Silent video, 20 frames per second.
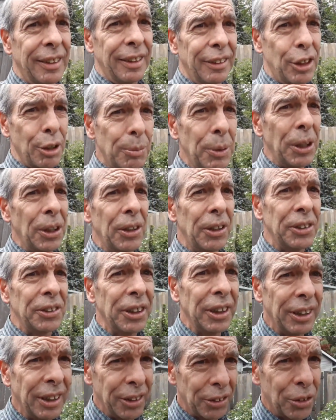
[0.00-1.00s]
the birds
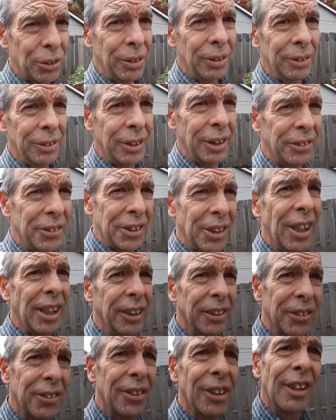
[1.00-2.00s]
and the
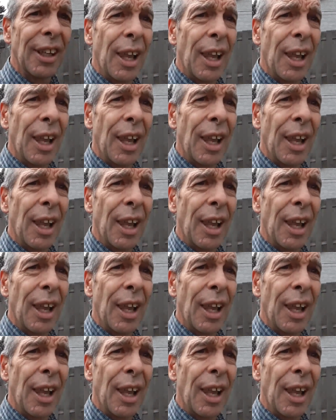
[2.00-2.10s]
slugs